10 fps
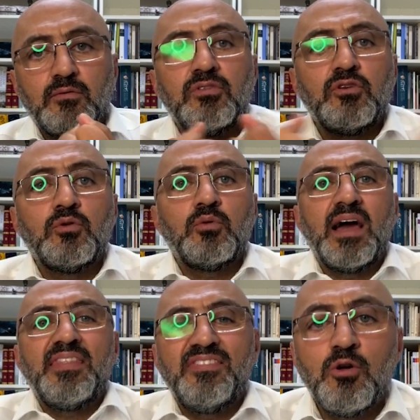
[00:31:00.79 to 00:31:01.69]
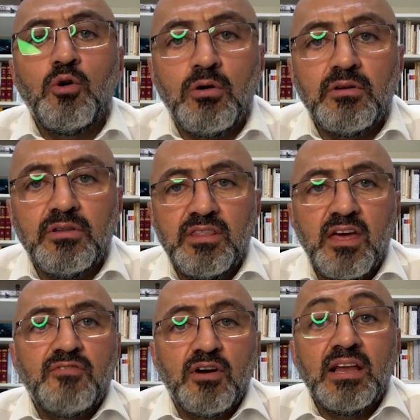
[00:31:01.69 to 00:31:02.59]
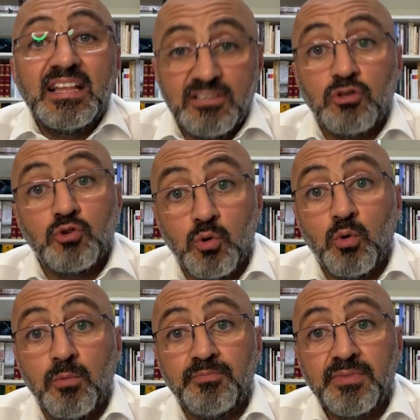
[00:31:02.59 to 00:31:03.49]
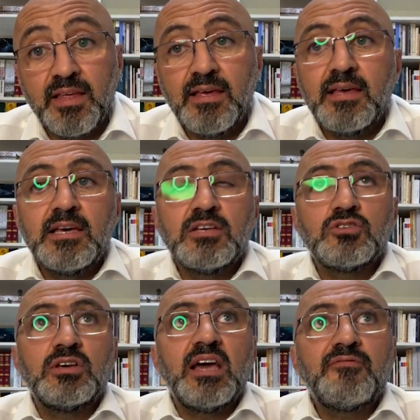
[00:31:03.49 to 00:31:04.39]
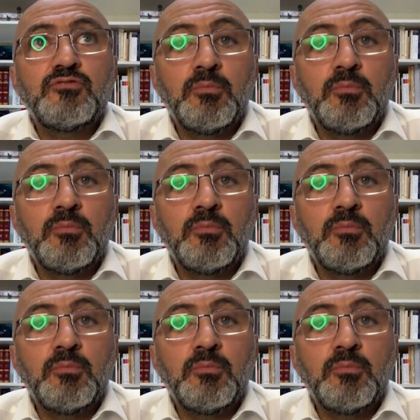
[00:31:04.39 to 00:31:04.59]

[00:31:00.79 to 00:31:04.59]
with you and never let it go. So you have to